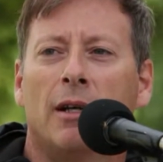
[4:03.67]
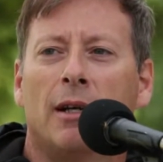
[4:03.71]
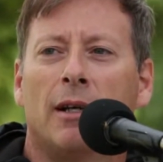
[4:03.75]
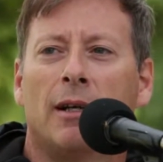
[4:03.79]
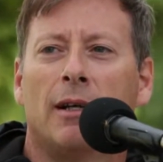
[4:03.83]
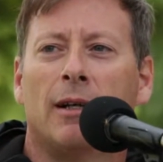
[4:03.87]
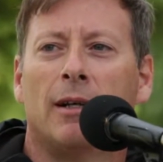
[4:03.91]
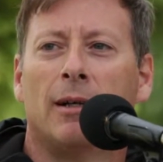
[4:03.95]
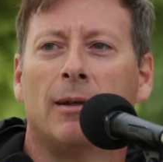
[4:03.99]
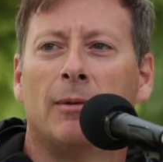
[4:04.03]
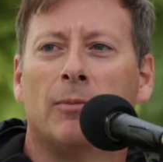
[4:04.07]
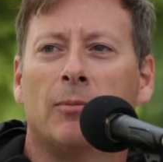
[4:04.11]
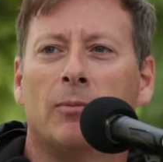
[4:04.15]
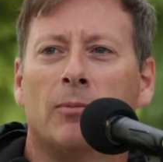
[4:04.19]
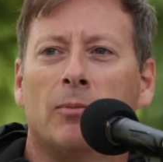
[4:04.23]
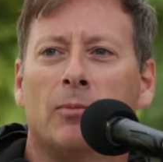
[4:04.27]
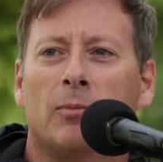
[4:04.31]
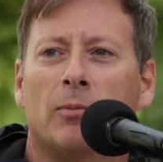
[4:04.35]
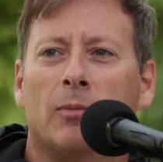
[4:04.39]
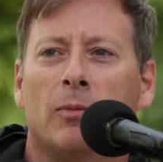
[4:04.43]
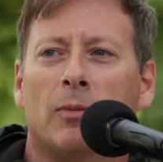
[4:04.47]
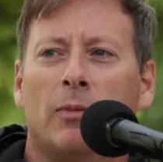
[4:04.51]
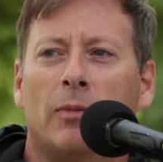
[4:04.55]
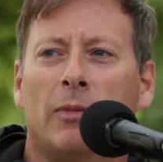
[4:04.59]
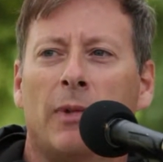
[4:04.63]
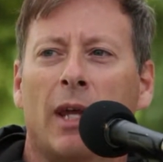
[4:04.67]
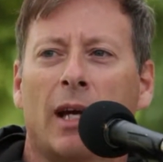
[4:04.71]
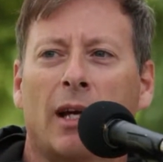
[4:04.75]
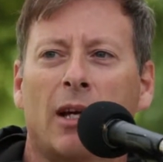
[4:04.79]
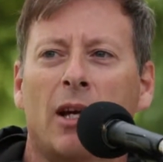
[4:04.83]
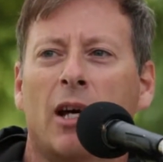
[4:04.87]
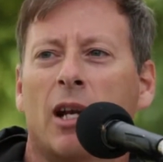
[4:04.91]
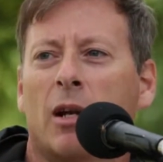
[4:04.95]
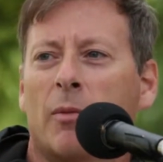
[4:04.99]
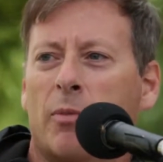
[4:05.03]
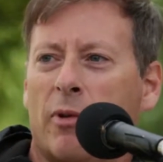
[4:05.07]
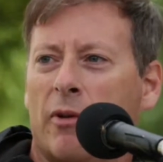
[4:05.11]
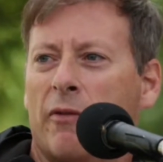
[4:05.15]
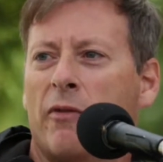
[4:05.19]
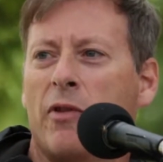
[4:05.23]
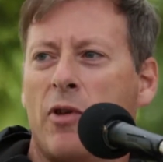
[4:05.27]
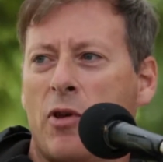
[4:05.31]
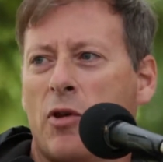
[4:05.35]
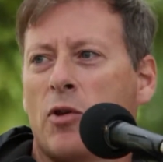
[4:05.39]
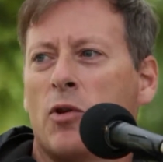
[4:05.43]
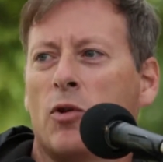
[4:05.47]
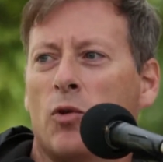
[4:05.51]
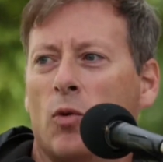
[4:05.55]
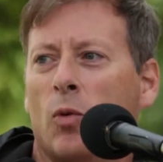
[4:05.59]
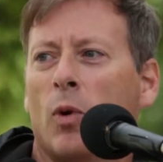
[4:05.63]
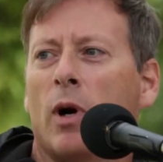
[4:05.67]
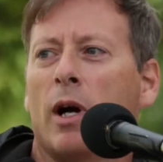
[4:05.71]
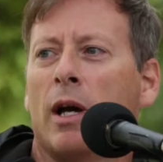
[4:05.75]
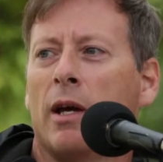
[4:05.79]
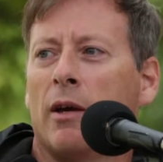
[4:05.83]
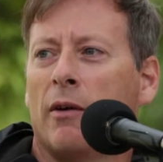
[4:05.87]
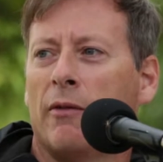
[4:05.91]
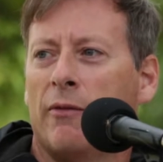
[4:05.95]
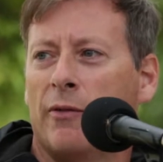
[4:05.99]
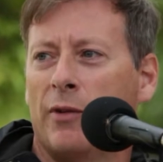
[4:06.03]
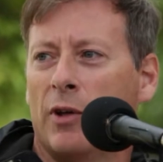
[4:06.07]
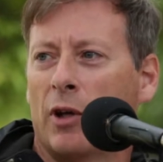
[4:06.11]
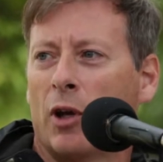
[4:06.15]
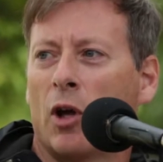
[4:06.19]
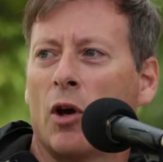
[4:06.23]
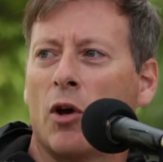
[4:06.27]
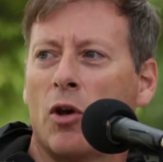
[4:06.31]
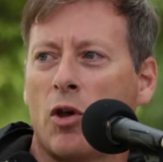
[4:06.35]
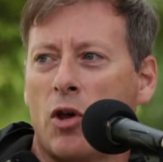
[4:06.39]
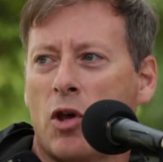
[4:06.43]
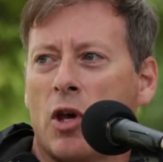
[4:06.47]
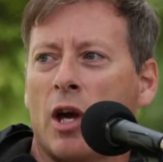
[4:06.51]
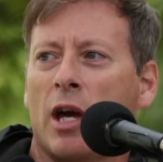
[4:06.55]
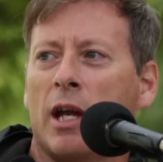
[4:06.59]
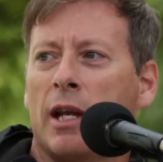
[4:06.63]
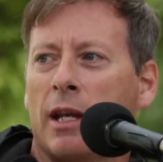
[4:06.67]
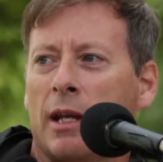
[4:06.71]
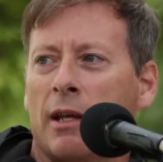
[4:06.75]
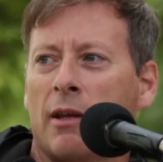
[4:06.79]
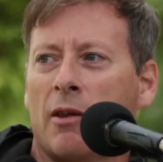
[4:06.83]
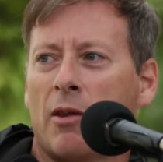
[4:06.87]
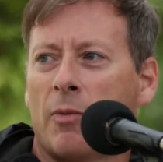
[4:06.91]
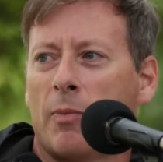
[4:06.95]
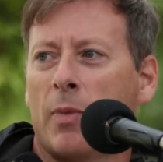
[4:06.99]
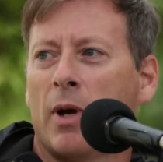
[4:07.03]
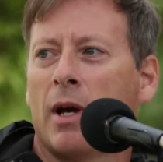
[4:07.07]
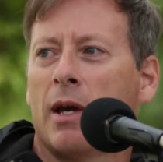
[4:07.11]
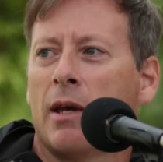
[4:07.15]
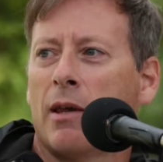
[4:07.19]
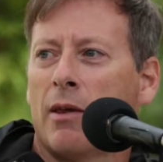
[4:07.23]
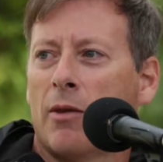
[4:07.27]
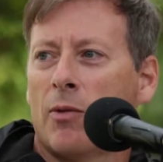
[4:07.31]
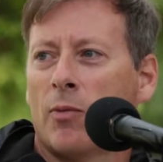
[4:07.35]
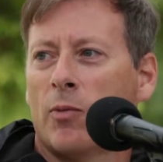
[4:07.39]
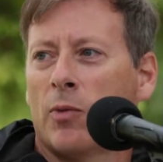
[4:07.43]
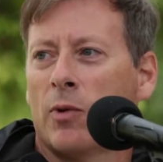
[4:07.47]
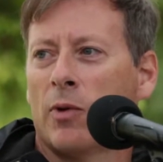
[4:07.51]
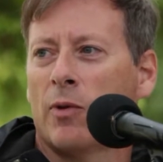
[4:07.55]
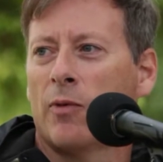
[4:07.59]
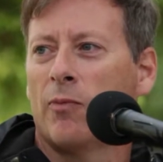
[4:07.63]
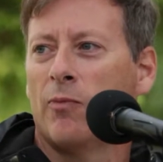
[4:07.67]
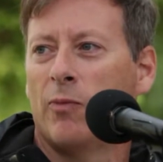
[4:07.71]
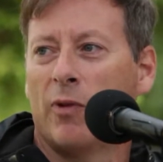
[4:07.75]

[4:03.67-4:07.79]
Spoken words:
that kind of provisional way of negotiating space was